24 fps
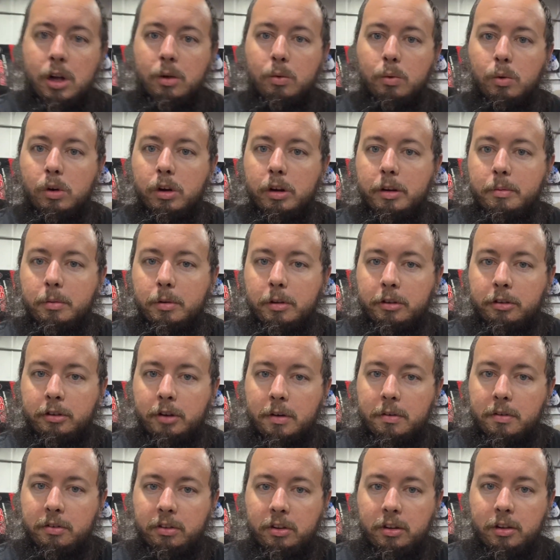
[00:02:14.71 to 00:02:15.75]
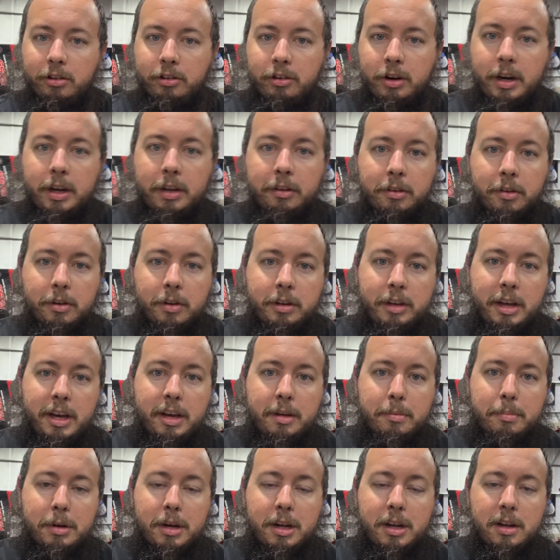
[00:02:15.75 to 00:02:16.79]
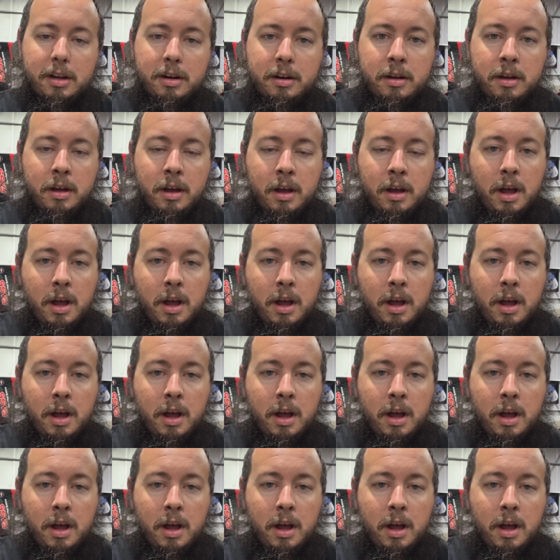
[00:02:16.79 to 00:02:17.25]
One was servicing the trans on the dad bod.